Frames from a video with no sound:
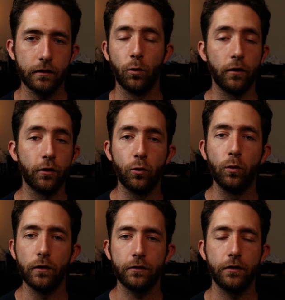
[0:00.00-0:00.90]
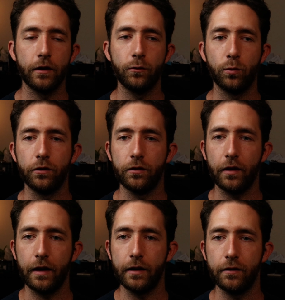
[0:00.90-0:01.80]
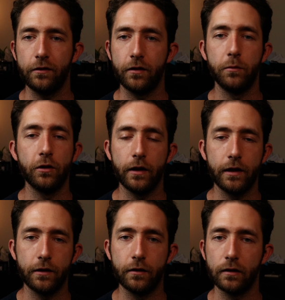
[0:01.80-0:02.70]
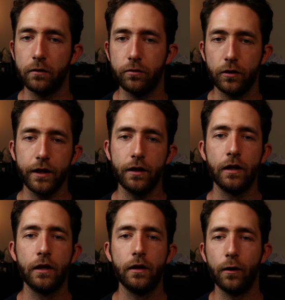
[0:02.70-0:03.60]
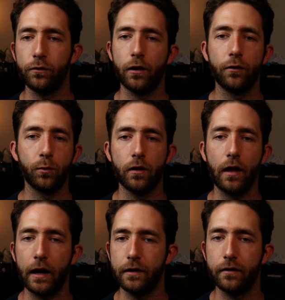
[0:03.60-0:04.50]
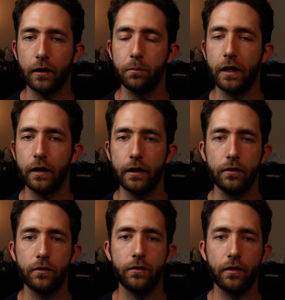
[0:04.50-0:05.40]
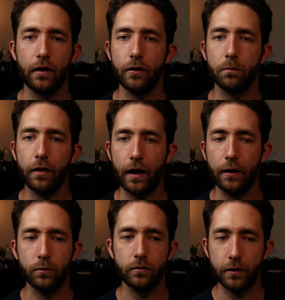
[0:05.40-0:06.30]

One of the coolest things was a simulated delivery. It was another one of the high-tech mannequins that